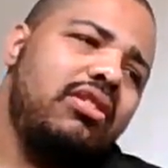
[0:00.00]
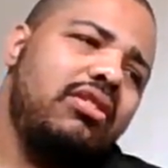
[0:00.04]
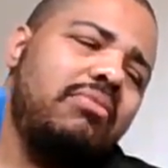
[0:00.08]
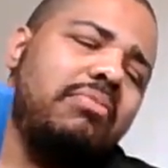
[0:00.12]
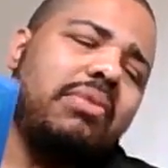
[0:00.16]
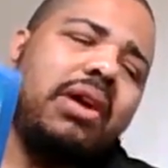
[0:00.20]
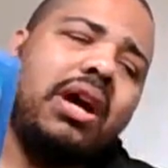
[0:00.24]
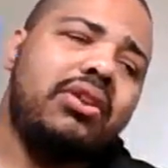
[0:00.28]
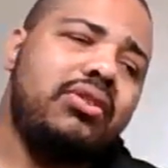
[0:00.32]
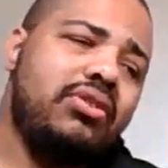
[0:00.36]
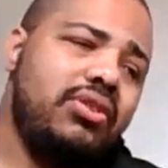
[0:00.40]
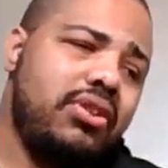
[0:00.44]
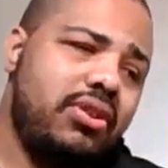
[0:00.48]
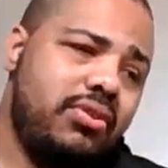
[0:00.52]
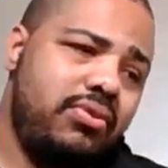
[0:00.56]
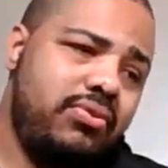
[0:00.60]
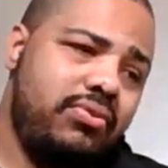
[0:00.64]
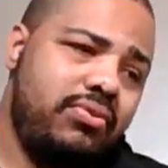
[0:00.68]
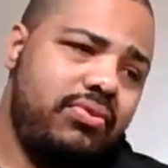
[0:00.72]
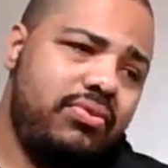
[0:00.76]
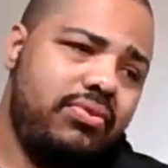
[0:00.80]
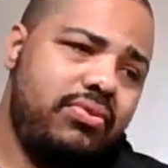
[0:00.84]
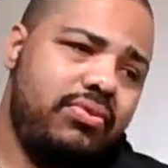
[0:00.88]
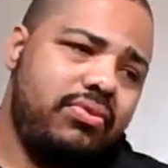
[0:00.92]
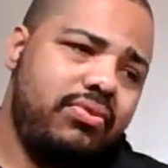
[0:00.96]
But I don't know.
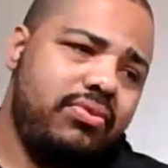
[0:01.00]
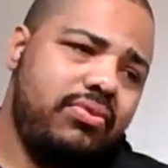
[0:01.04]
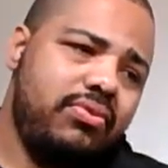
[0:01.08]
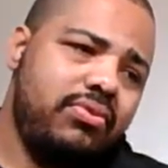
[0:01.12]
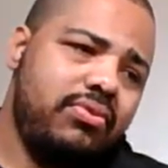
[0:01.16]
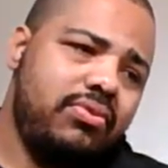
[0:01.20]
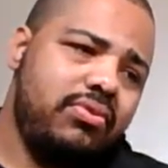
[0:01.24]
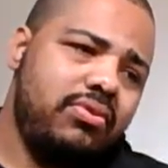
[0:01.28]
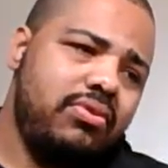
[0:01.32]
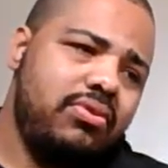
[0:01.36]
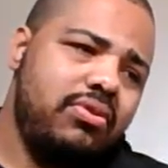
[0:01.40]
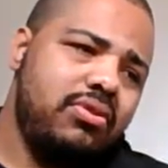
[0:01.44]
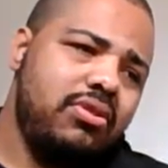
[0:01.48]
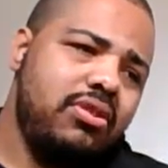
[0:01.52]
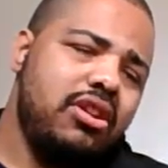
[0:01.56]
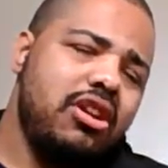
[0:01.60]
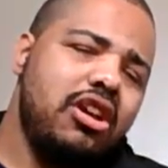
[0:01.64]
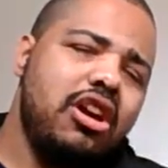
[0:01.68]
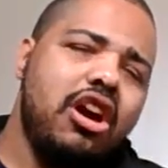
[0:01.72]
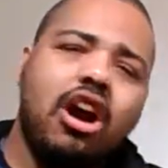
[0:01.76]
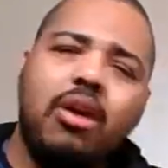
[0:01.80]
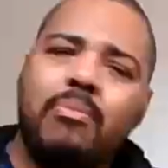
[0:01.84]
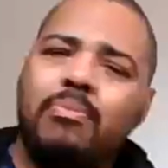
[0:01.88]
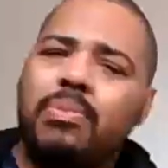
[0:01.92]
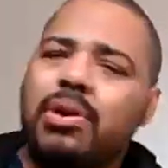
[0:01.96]

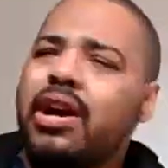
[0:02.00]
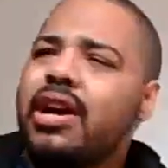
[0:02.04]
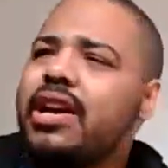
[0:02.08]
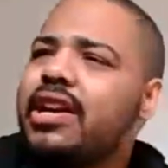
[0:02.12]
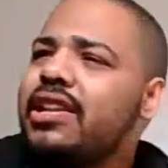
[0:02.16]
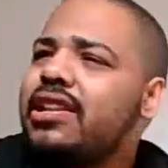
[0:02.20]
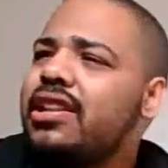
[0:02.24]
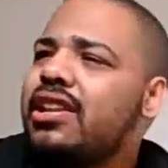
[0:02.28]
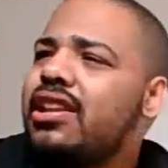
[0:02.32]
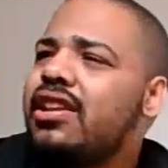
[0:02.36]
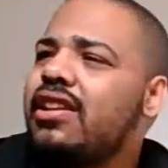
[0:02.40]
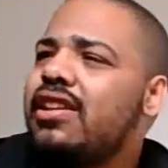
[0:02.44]
But